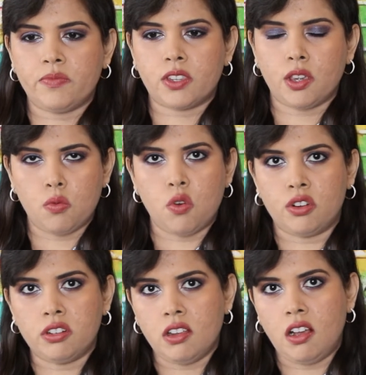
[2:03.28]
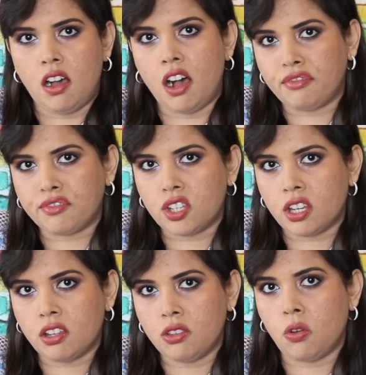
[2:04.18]
go on
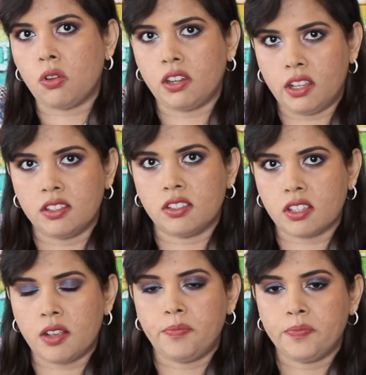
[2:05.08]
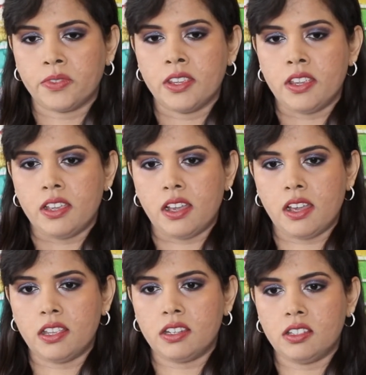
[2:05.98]
after your cleanser
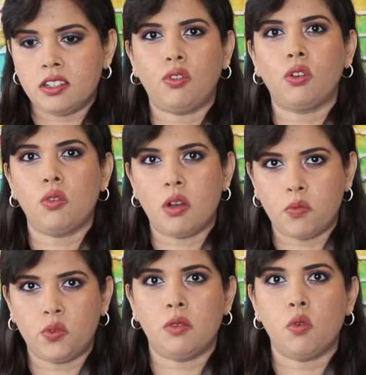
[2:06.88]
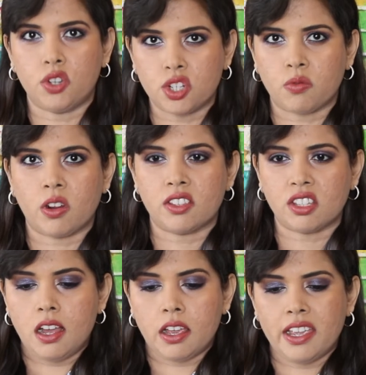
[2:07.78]
and follow up with a moisturizer.
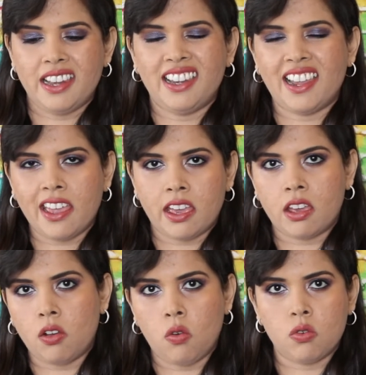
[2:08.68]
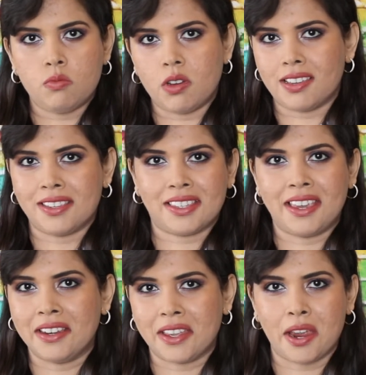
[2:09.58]
I layer all my
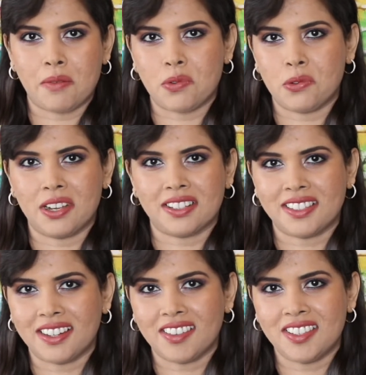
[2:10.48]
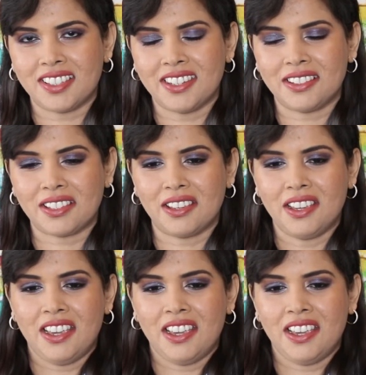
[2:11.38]
skincare products nicely. So